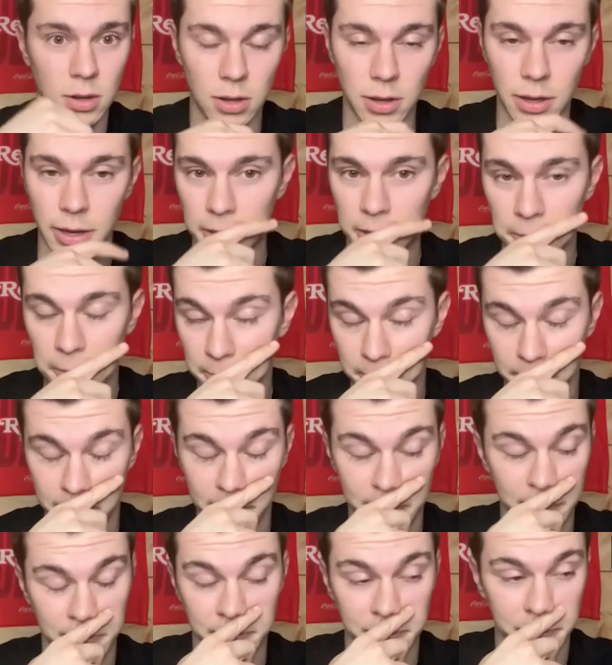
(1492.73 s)
Like,
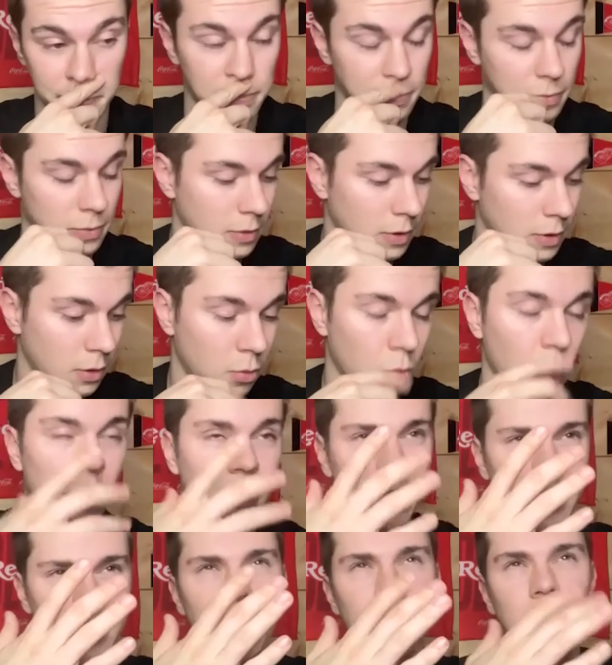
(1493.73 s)
well,
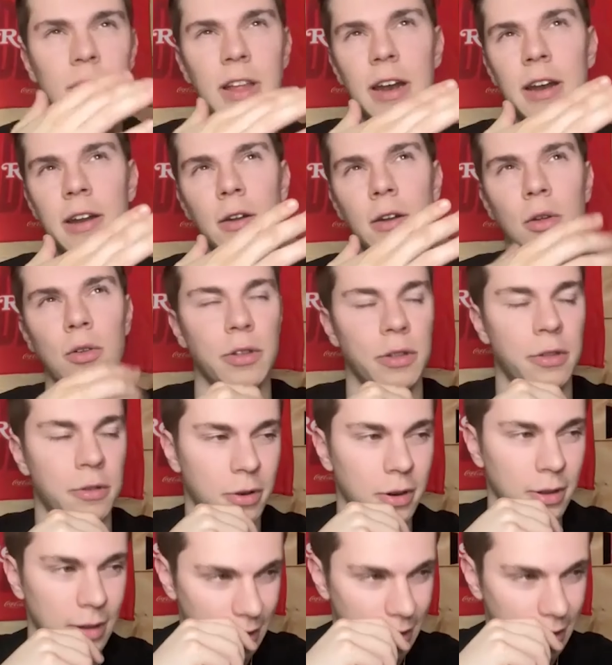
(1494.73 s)
they let in only three